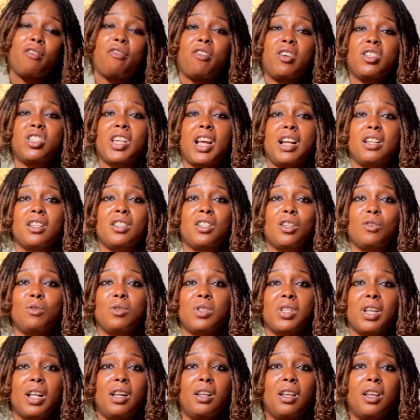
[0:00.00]
The first child is
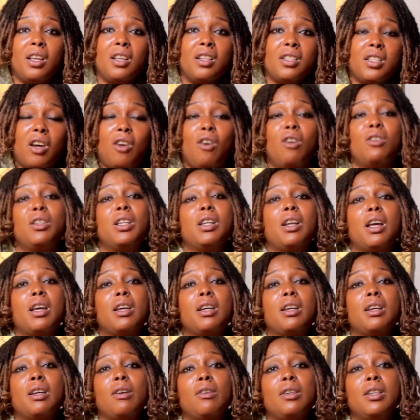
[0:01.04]
sickle cell, second
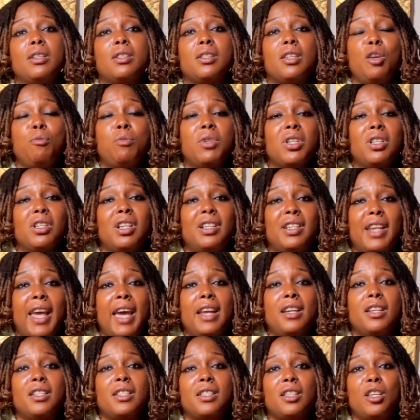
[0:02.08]
is skipped, the
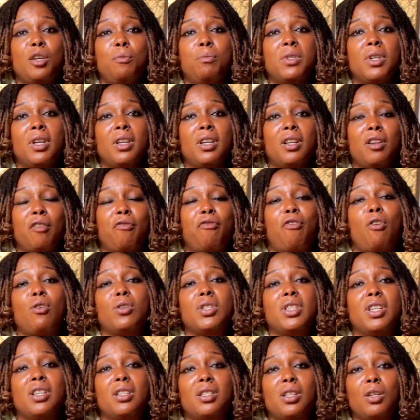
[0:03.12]
third is skipped, the
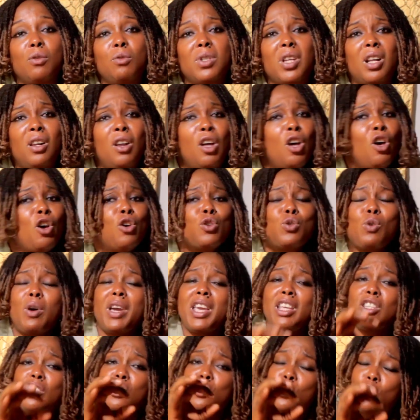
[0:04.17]
fourth is sickle cell.
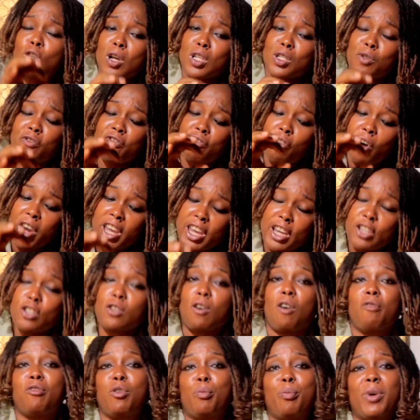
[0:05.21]
So it's just for
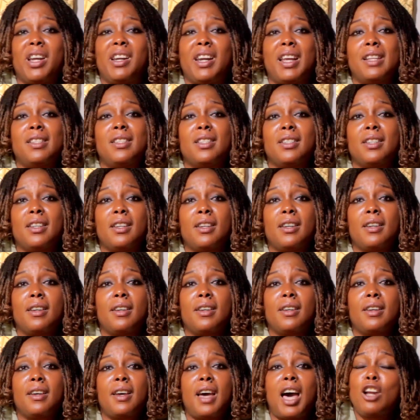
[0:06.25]
each of the pregnancy.
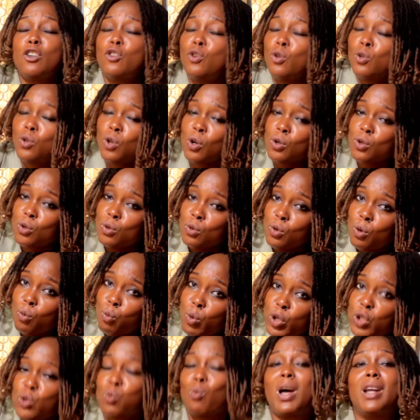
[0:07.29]
And you don't know
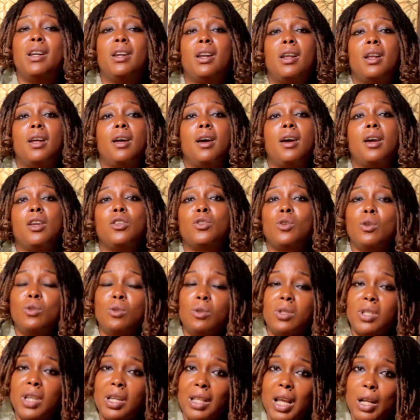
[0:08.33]
which one is
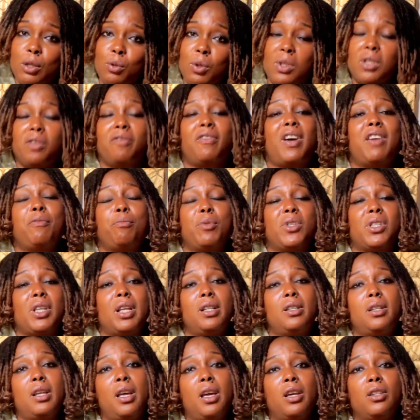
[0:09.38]
going to take that
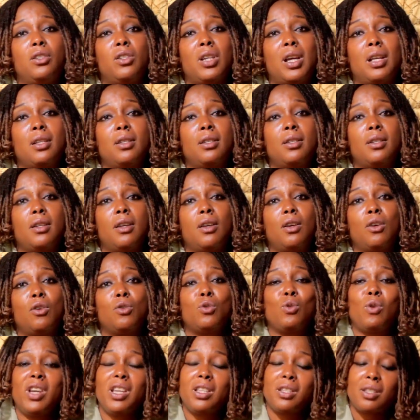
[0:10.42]
25% chance.
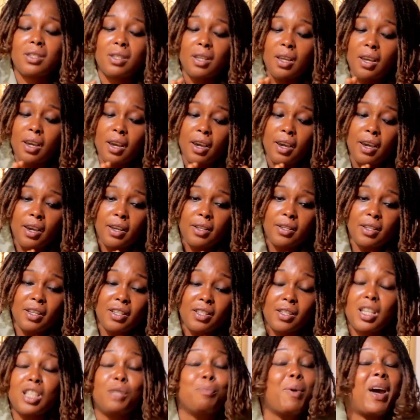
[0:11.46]
So
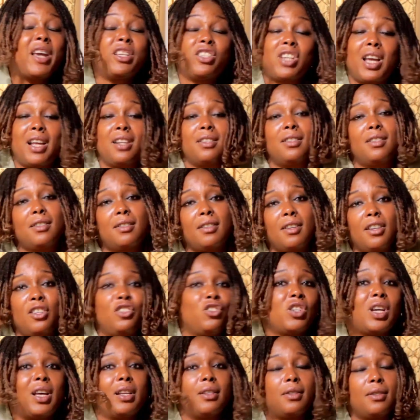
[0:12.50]
it's by chance,
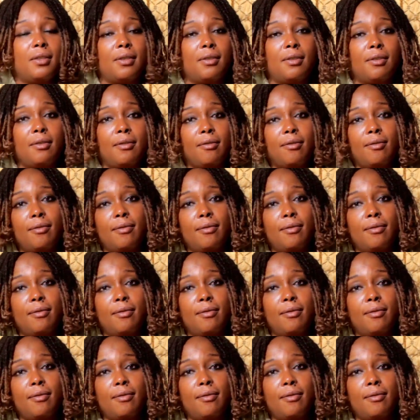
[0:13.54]
it's chance.